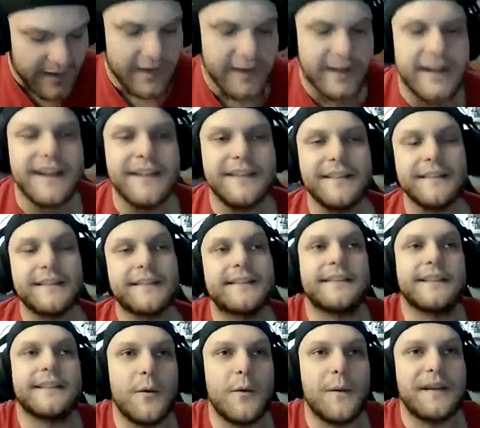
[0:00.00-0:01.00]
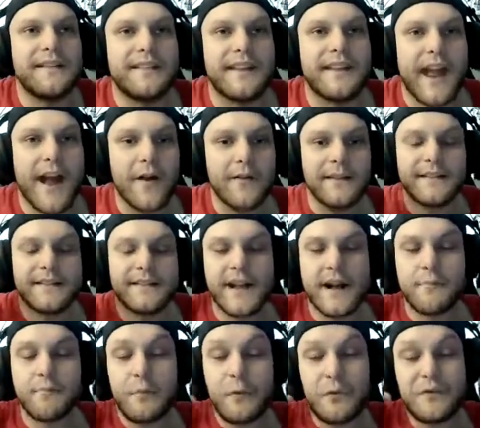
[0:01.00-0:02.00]
And Easy's slowing down. He's
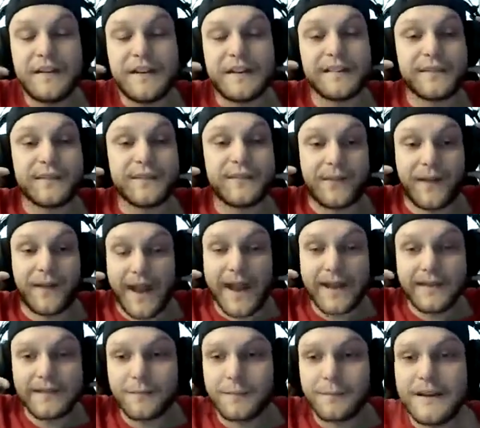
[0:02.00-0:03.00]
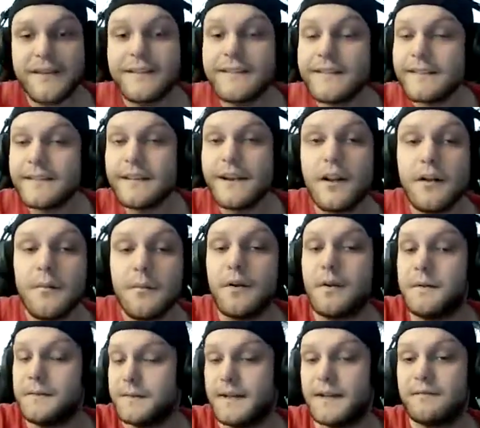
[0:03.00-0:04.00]
not moving as fast, but he's still
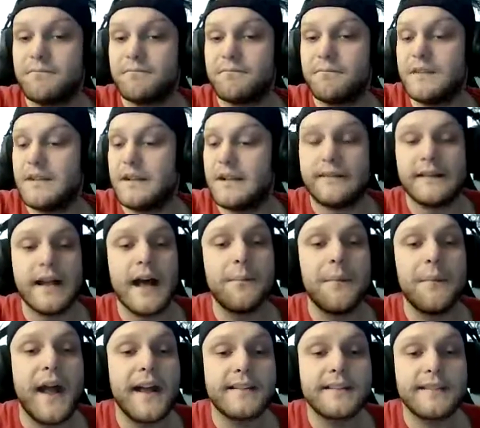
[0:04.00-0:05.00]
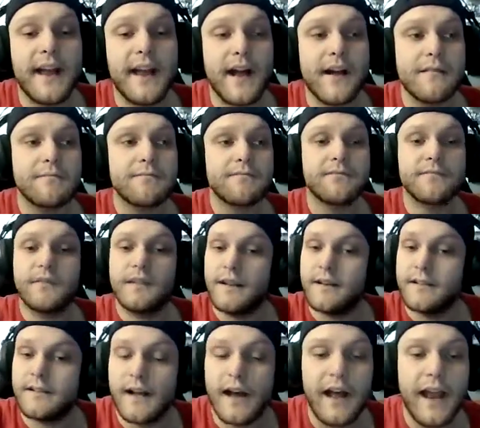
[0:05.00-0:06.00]
moving. He's not passed out.
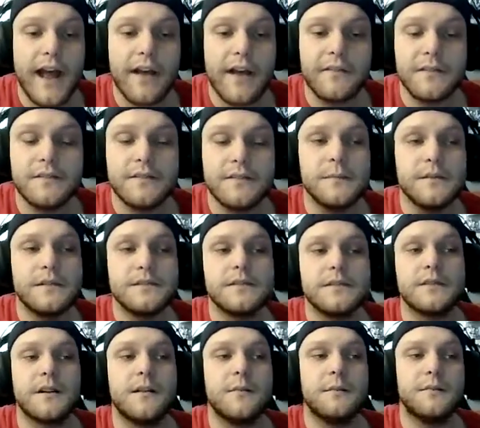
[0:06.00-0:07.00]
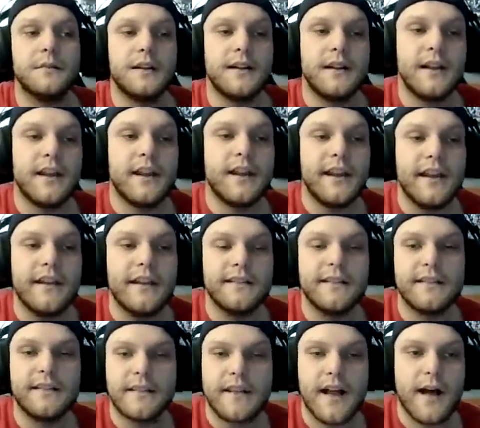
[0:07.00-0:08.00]
He's not having too much trouble. He's
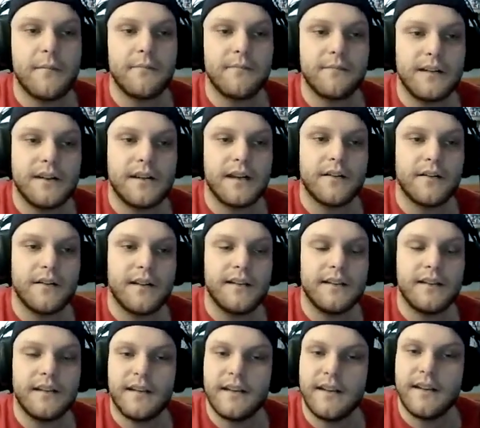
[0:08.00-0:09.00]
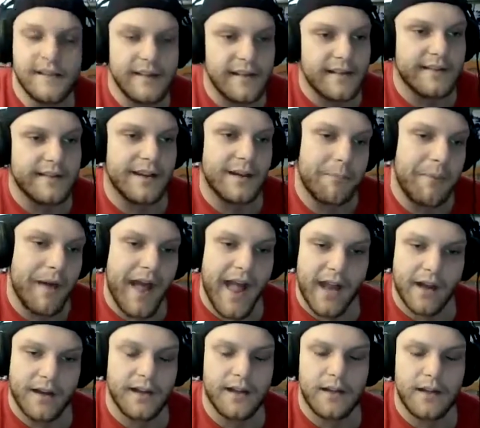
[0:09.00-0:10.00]
just not, he's in the
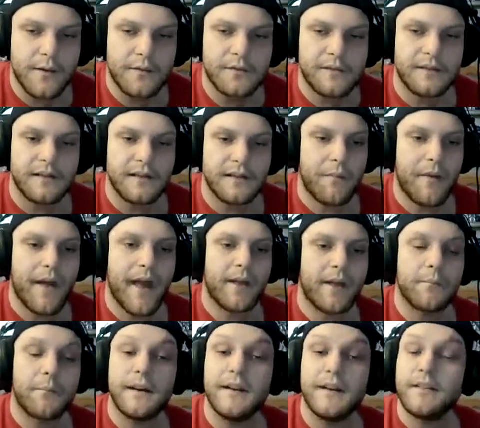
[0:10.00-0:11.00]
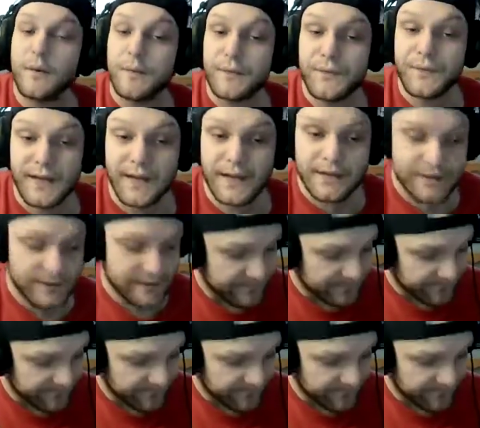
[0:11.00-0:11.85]
back, and he knows he's in the back, but he's going to finish.